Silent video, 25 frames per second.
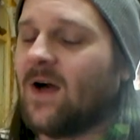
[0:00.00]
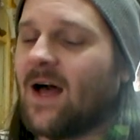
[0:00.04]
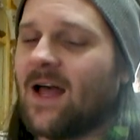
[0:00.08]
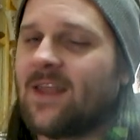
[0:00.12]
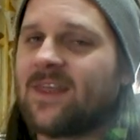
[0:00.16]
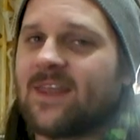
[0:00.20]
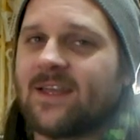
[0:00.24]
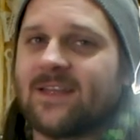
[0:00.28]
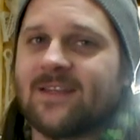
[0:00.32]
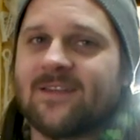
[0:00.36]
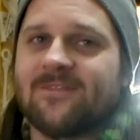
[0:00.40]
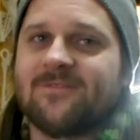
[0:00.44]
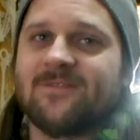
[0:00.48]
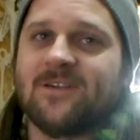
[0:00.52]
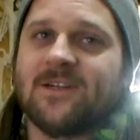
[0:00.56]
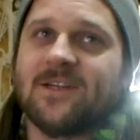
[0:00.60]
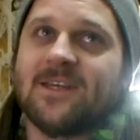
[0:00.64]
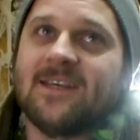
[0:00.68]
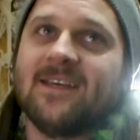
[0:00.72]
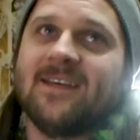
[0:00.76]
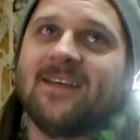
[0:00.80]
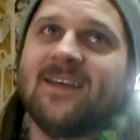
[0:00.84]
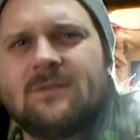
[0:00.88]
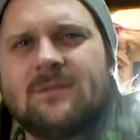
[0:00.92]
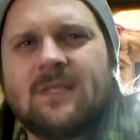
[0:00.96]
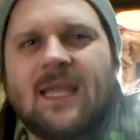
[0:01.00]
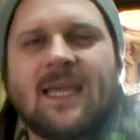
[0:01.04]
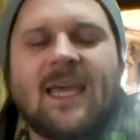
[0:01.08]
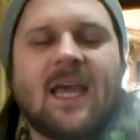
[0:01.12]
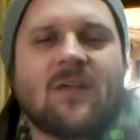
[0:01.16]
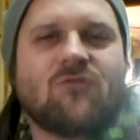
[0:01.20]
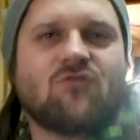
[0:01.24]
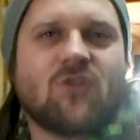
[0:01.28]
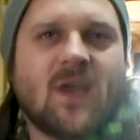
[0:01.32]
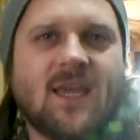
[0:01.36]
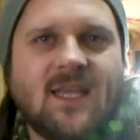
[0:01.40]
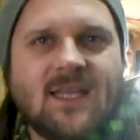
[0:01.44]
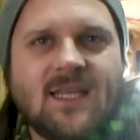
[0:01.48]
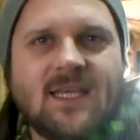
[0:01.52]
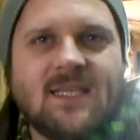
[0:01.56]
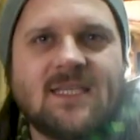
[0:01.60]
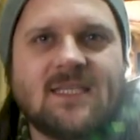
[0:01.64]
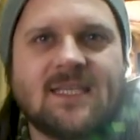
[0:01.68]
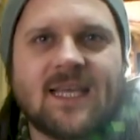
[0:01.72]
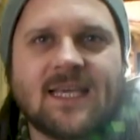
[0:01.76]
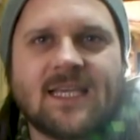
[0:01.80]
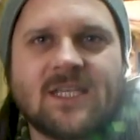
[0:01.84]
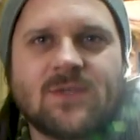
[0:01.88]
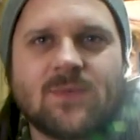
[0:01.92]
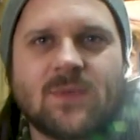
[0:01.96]
Well, I think they're funny. Like, I'd write
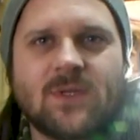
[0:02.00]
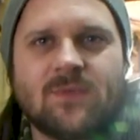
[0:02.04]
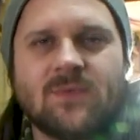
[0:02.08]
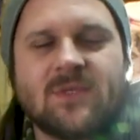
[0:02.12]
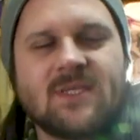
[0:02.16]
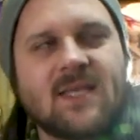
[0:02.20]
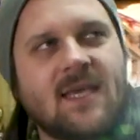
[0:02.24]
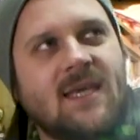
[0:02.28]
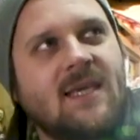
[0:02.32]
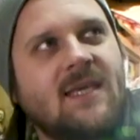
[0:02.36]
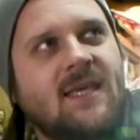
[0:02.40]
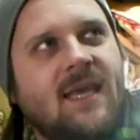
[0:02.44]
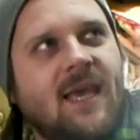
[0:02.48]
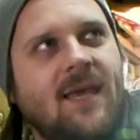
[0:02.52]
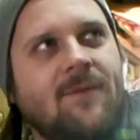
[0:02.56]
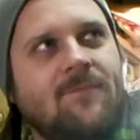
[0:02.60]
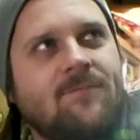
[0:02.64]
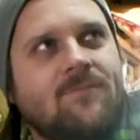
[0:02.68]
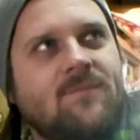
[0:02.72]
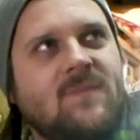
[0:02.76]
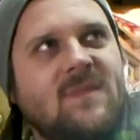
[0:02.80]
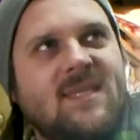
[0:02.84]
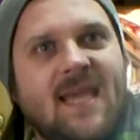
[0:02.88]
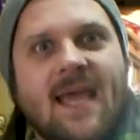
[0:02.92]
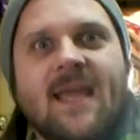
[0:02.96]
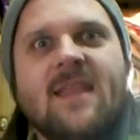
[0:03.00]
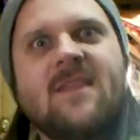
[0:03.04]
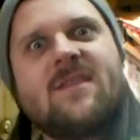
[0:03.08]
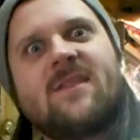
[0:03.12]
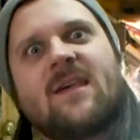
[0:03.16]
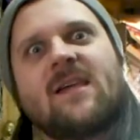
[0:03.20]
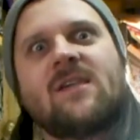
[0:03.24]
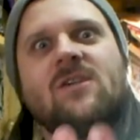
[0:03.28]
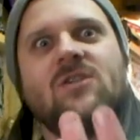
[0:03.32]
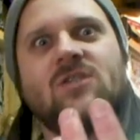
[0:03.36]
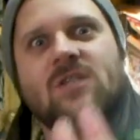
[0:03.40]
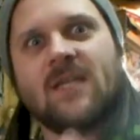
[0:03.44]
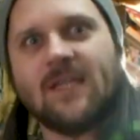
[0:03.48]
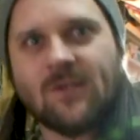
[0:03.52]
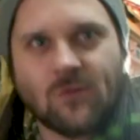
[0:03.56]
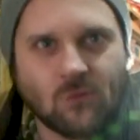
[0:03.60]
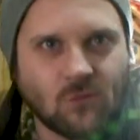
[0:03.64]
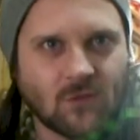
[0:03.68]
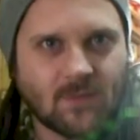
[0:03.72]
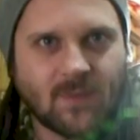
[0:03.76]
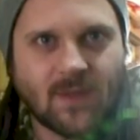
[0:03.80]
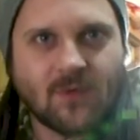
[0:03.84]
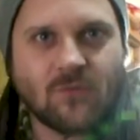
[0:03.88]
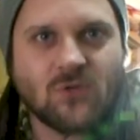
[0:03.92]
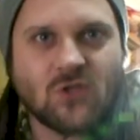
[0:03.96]
these things where it was like 10 things you didn't
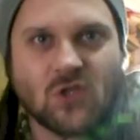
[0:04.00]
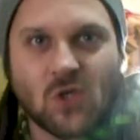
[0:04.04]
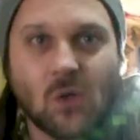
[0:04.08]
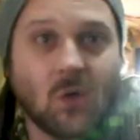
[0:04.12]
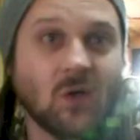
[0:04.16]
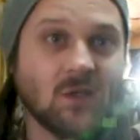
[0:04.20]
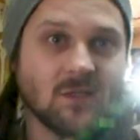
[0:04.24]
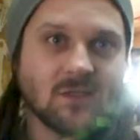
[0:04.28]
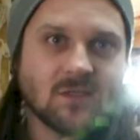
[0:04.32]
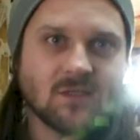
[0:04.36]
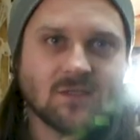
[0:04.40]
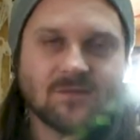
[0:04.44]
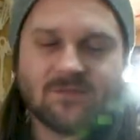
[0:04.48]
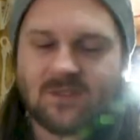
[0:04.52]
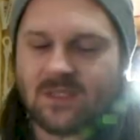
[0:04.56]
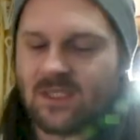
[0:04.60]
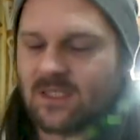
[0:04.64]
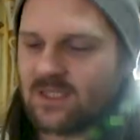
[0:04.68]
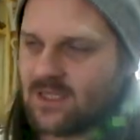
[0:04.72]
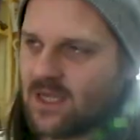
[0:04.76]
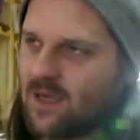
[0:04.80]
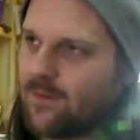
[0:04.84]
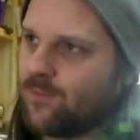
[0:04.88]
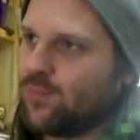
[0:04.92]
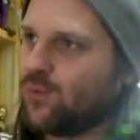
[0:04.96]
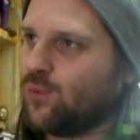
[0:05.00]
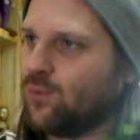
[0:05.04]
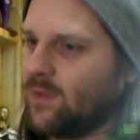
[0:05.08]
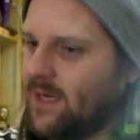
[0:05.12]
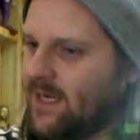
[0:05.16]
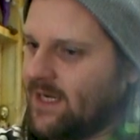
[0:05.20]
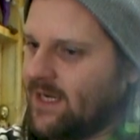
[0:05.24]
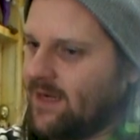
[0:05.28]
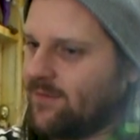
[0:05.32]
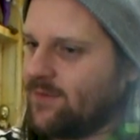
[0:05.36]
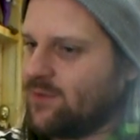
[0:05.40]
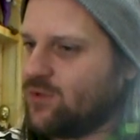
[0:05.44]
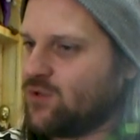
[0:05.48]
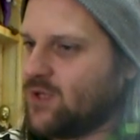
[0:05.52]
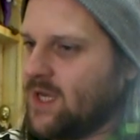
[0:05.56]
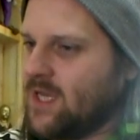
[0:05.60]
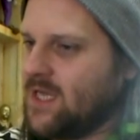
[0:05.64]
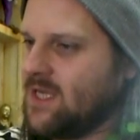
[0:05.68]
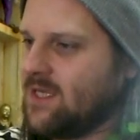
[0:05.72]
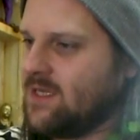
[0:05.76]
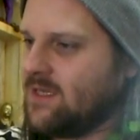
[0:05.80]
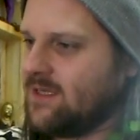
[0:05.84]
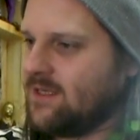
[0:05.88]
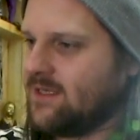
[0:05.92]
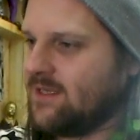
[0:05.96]
know about Jaws, for example, and I would
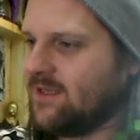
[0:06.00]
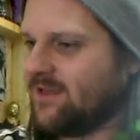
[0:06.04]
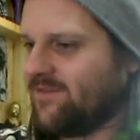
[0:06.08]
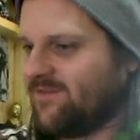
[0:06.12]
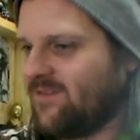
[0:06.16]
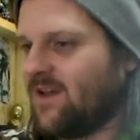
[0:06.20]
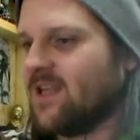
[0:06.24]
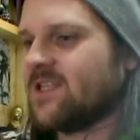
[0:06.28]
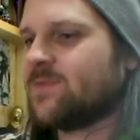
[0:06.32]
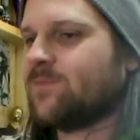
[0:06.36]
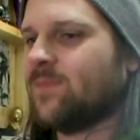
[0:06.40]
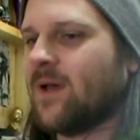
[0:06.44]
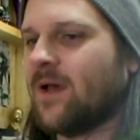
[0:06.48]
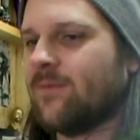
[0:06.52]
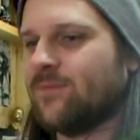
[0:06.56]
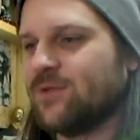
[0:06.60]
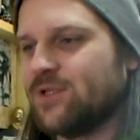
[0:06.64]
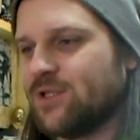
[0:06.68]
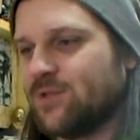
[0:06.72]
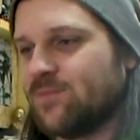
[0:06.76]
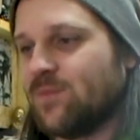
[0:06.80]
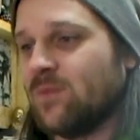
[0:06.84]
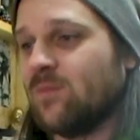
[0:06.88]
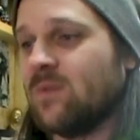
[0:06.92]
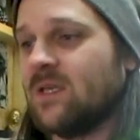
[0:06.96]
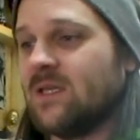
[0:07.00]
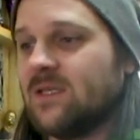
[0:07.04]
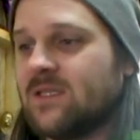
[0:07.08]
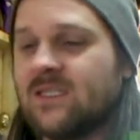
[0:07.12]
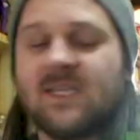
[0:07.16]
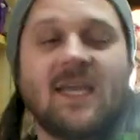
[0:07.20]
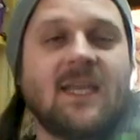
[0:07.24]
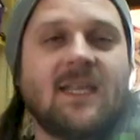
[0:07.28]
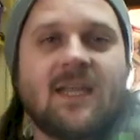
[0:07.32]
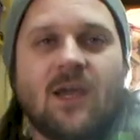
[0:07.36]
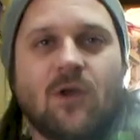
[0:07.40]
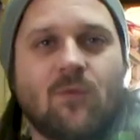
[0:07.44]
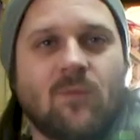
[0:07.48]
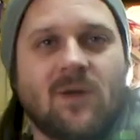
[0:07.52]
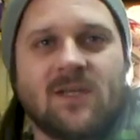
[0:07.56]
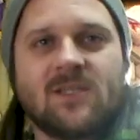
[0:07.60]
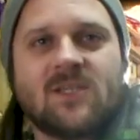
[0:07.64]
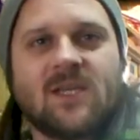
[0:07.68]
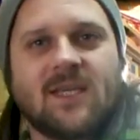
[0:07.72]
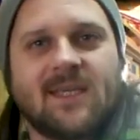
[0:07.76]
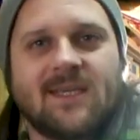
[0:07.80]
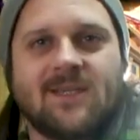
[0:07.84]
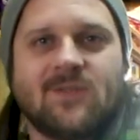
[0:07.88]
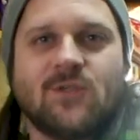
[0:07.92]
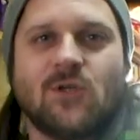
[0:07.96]
write... The first bit would just be me saying how
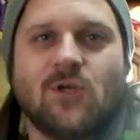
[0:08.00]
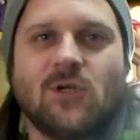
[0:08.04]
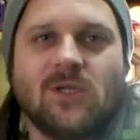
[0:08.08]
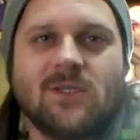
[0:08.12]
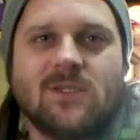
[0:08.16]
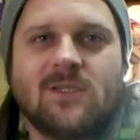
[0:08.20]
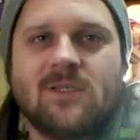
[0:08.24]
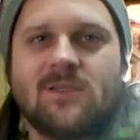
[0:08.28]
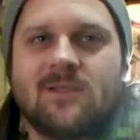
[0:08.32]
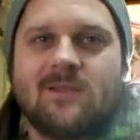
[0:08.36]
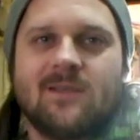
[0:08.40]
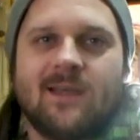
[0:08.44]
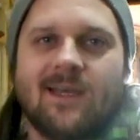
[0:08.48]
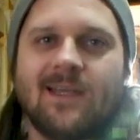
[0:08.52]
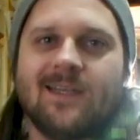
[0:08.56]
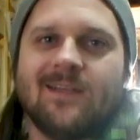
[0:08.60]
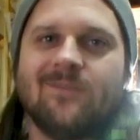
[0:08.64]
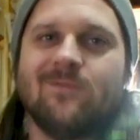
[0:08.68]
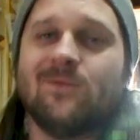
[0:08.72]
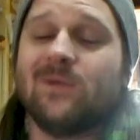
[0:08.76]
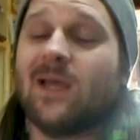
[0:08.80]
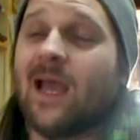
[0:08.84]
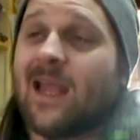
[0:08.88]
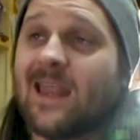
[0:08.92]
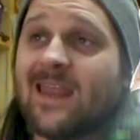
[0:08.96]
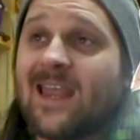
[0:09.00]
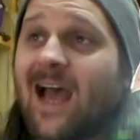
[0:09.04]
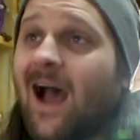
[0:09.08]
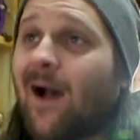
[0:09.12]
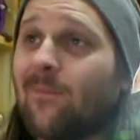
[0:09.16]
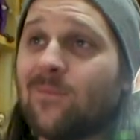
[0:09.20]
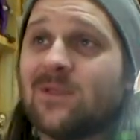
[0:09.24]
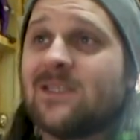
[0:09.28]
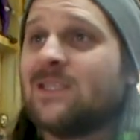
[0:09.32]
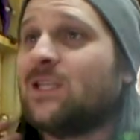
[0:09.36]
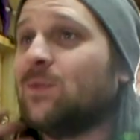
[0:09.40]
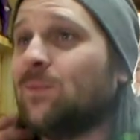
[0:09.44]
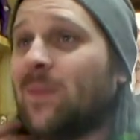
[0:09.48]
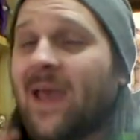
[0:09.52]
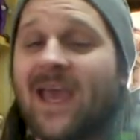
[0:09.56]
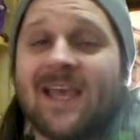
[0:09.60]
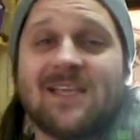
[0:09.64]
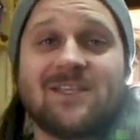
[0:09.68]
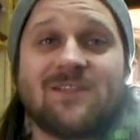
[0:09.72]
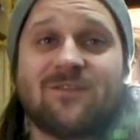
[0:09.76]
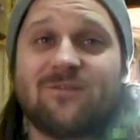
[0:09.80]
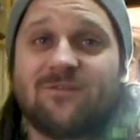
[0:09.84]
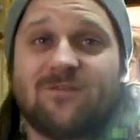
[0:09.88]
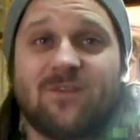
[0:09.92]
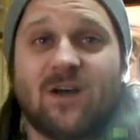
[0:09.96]
much I like Jaws, and that was the
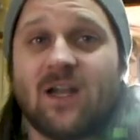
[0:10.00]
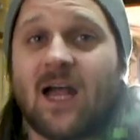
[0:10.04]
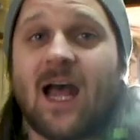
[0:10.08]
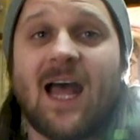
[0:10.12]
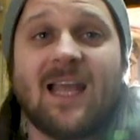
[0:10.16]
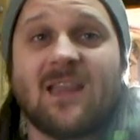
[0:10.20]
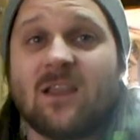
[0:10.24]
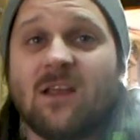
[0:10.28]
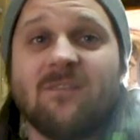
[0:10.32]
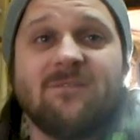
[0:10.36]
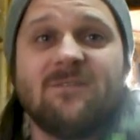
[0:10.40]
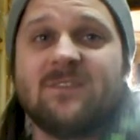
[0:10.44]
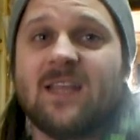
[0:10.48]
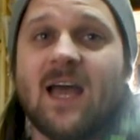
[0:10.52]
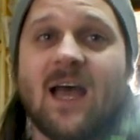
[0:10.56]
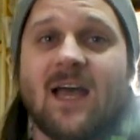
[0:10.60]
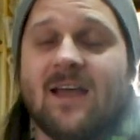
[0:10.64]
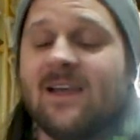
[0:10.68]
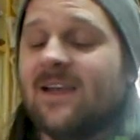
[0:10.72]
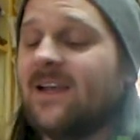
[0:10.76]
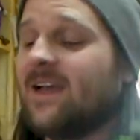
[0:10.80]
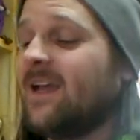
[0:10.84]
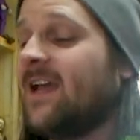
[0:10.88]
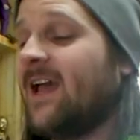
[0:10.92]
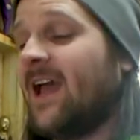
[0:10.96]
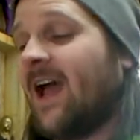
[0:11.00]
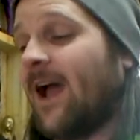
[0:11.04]
best fun. I loved that.